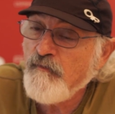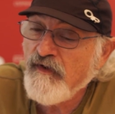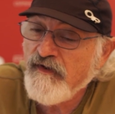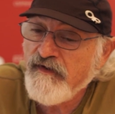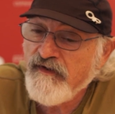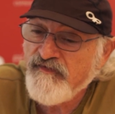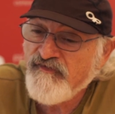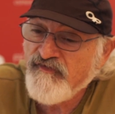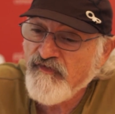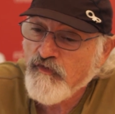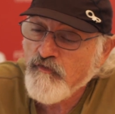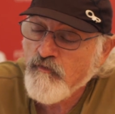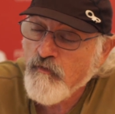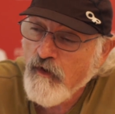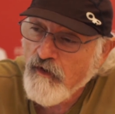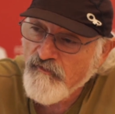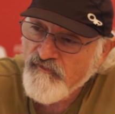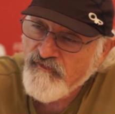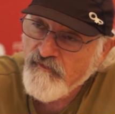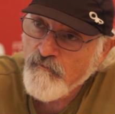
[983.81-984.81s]
but it's
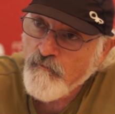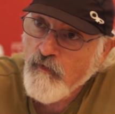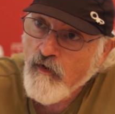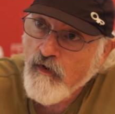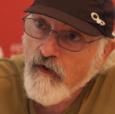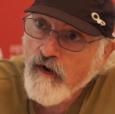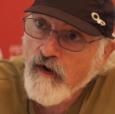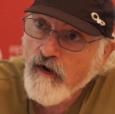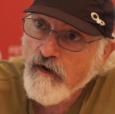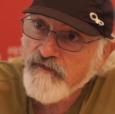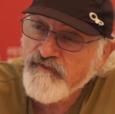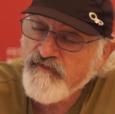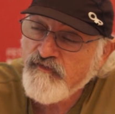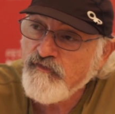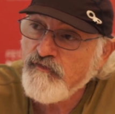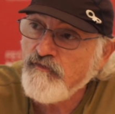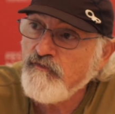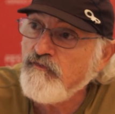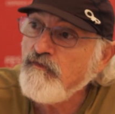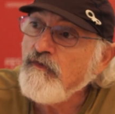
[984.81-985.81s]
across the bar
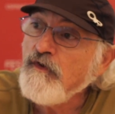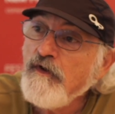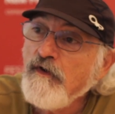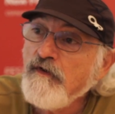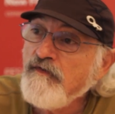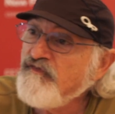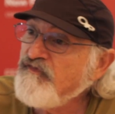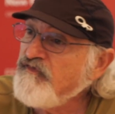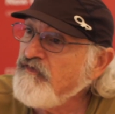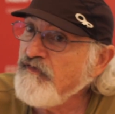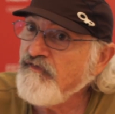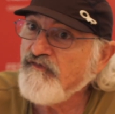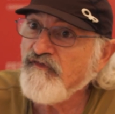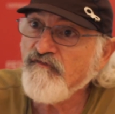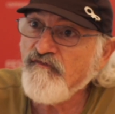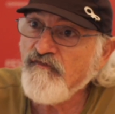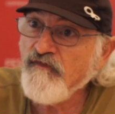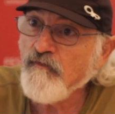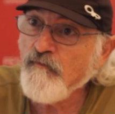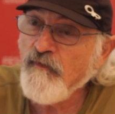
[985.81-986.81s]
to
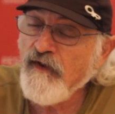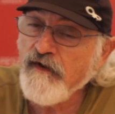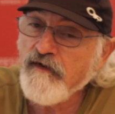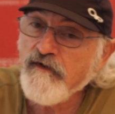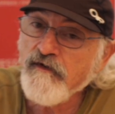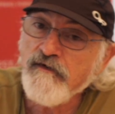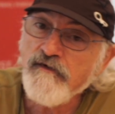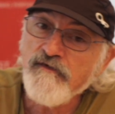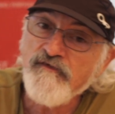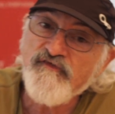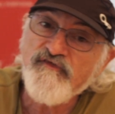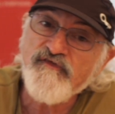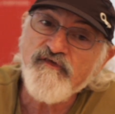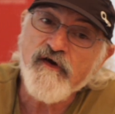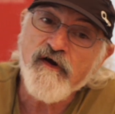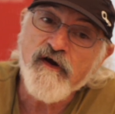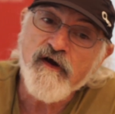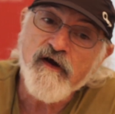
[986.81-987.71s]
seasoned filmmakers.